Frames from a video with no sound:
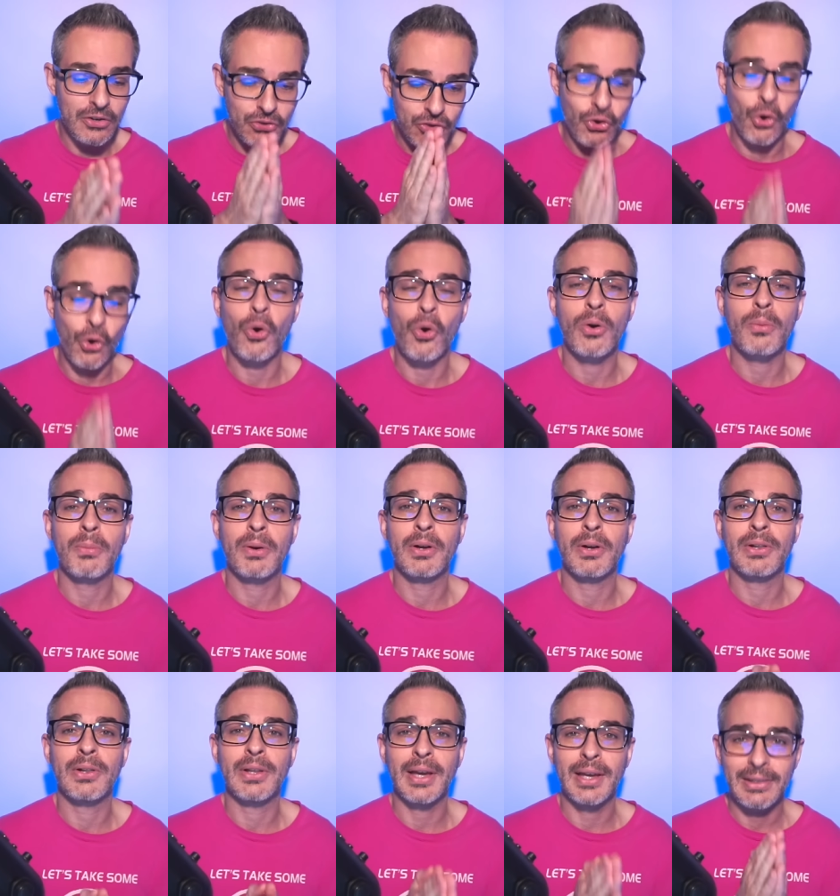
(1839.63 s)

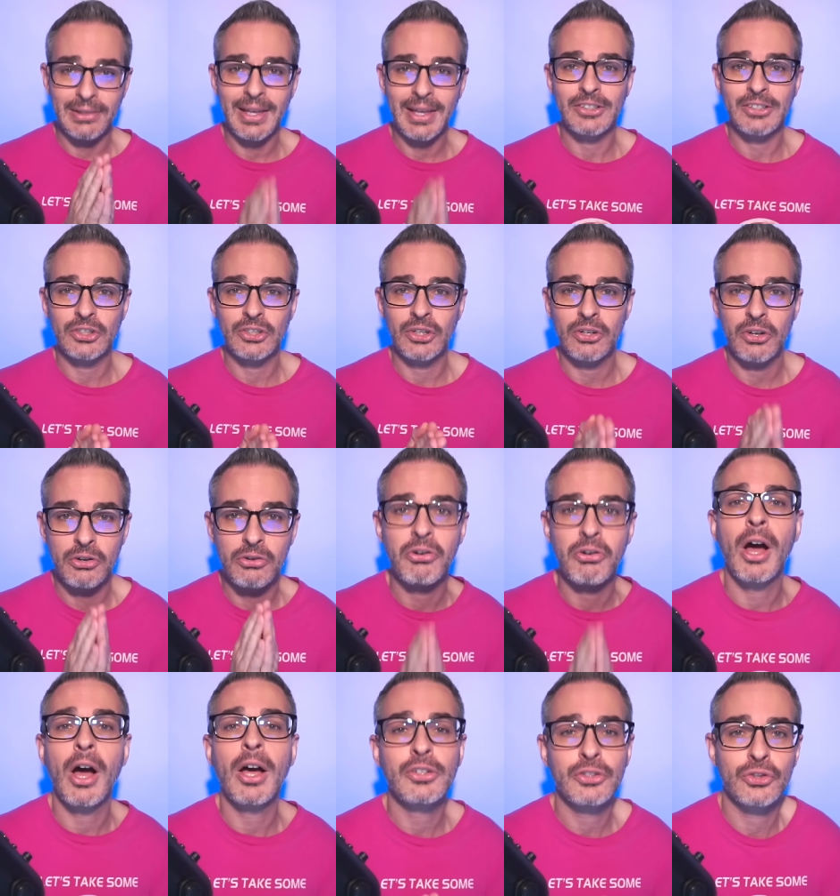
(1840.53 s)
normal electric
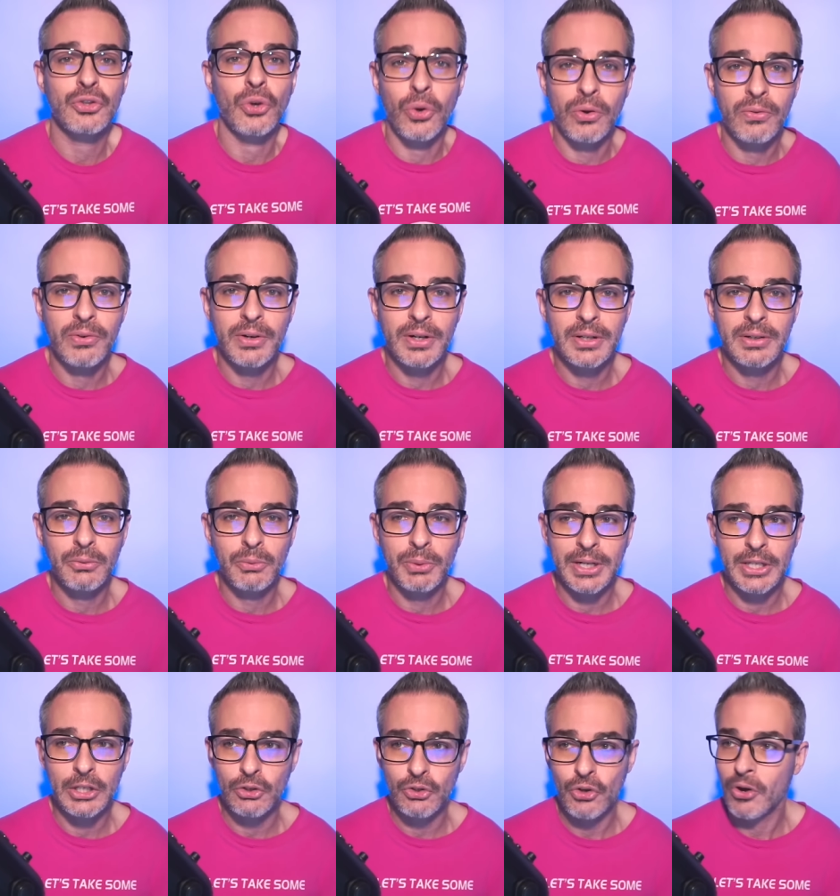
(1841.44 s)
crossover
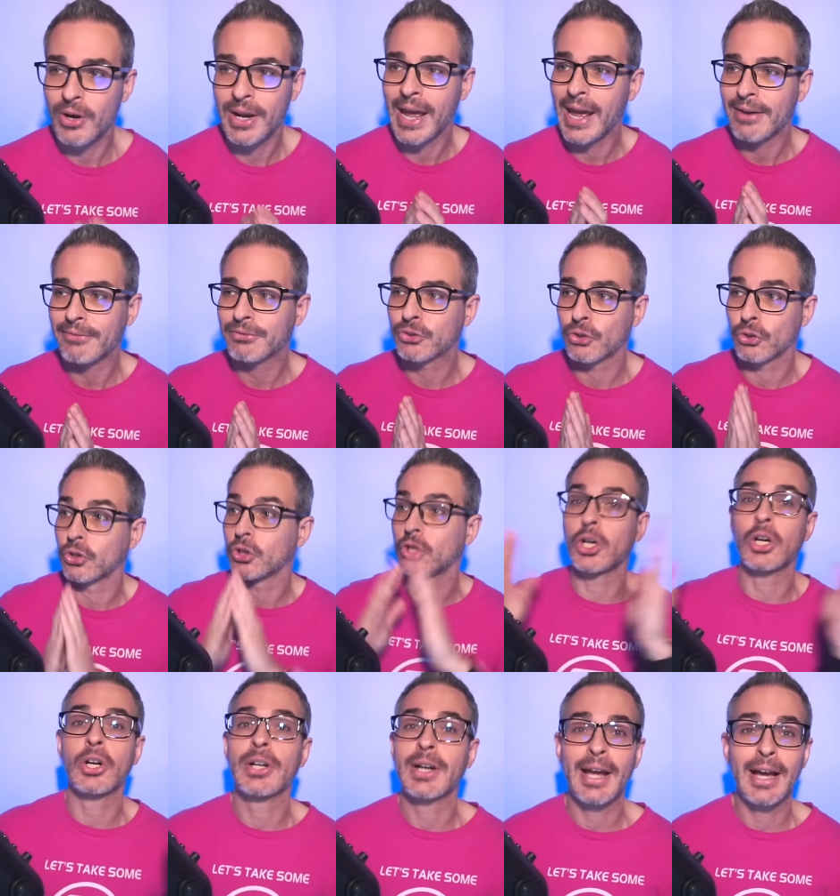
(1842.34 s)
where you don't have to
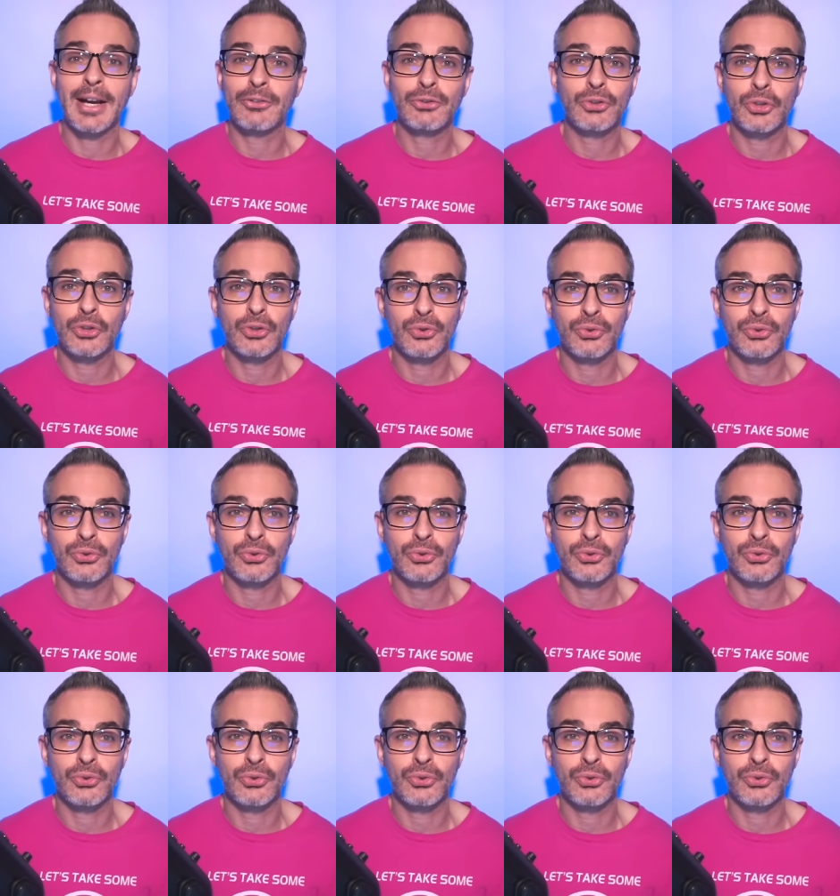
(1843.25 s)
learn how to